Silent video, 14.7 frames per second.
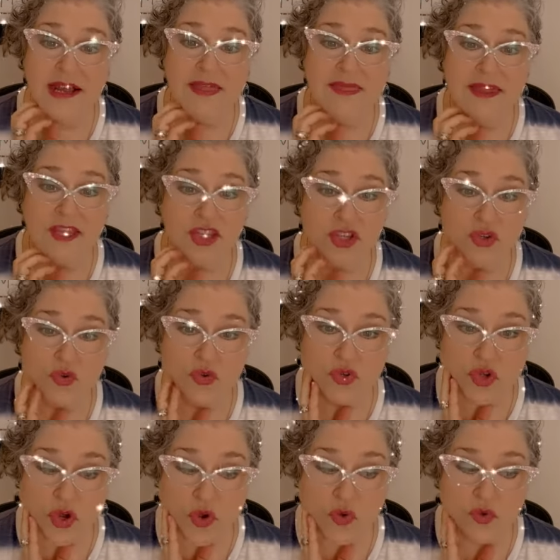then you
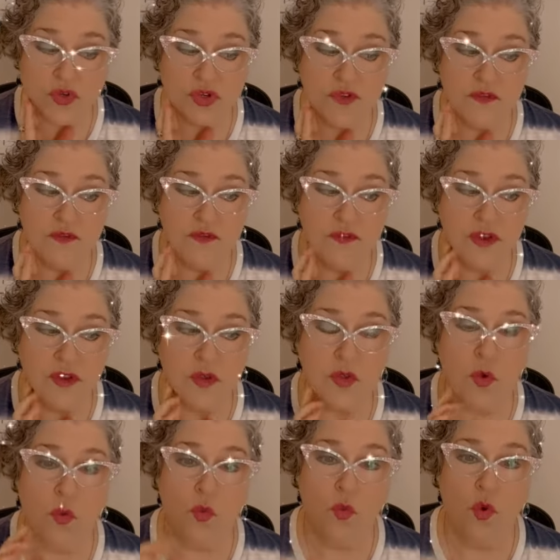don't
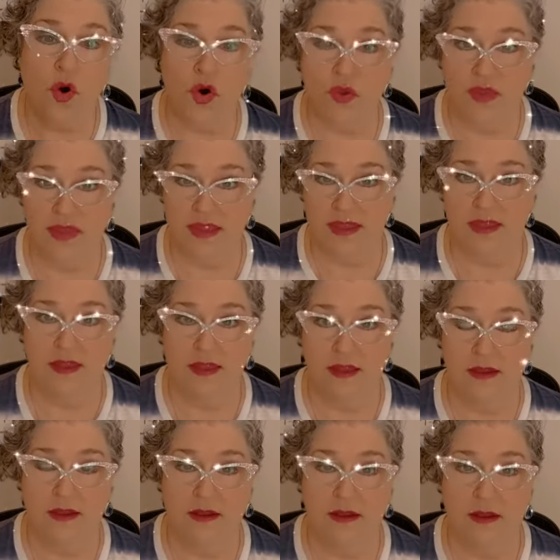feel worthy
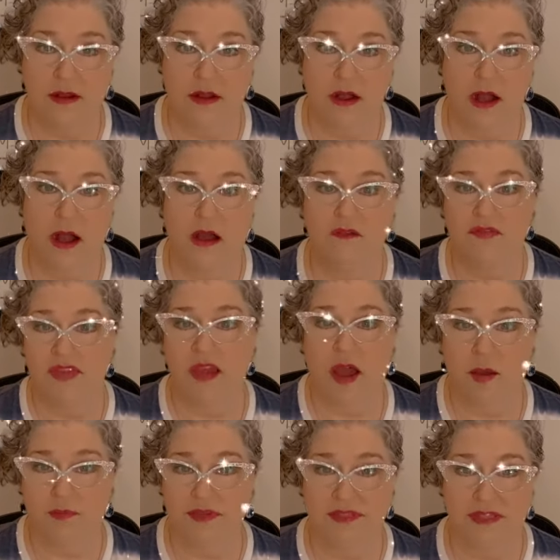of the
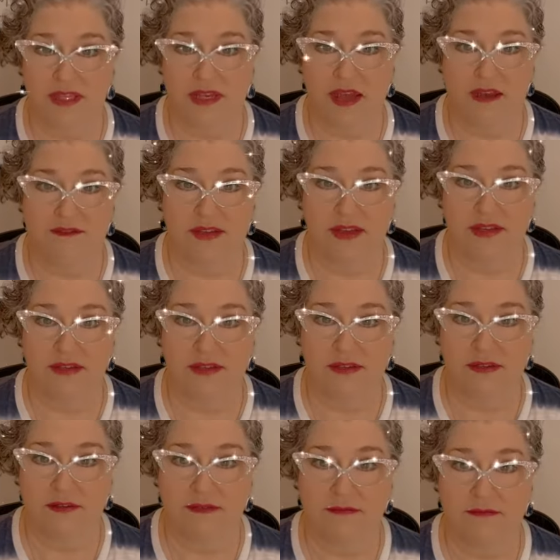opposite of it.
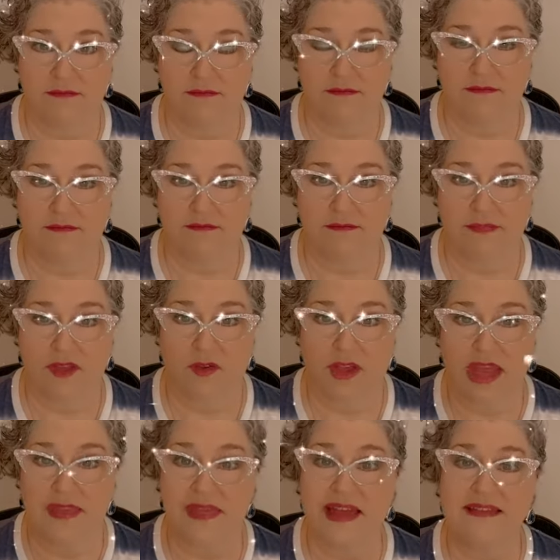
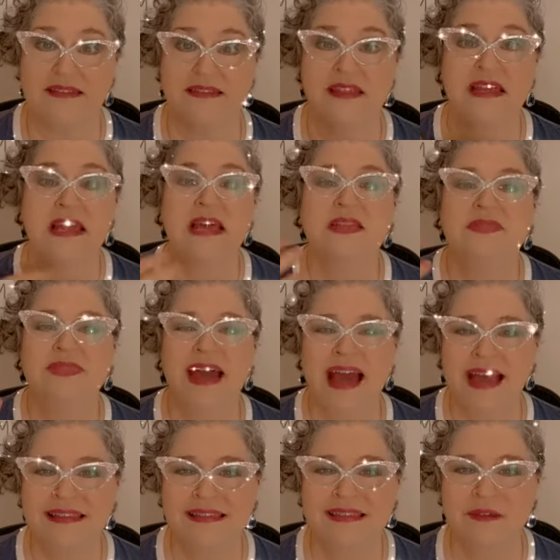Okay, that's
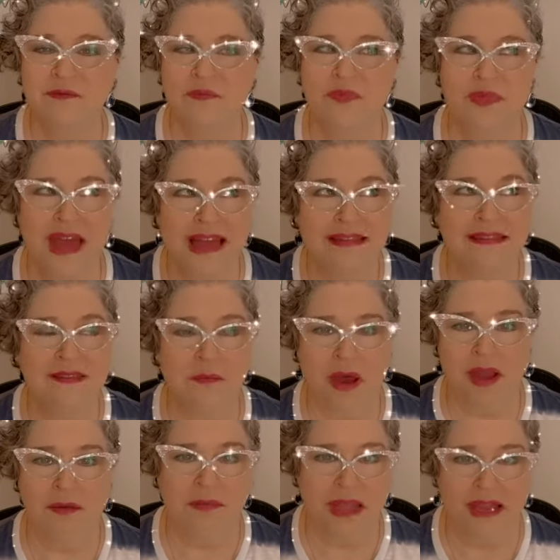the
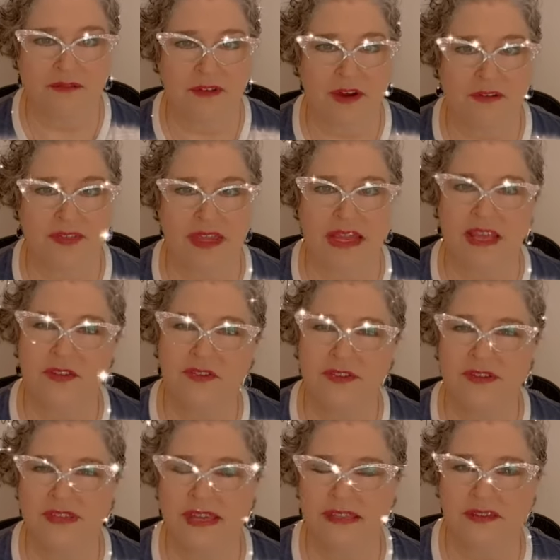bottom line for everything. I used to
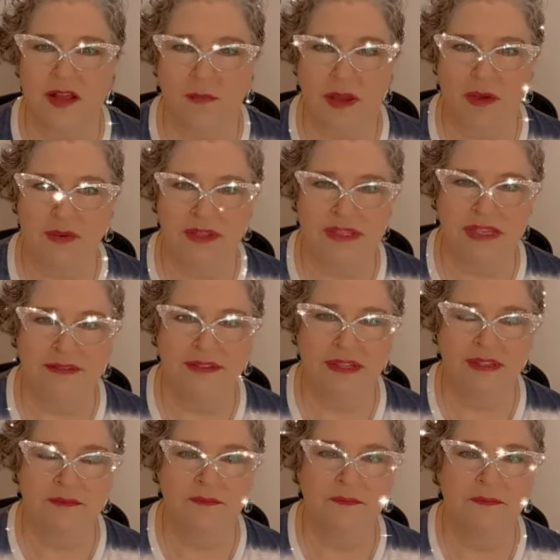say it's all about receiving.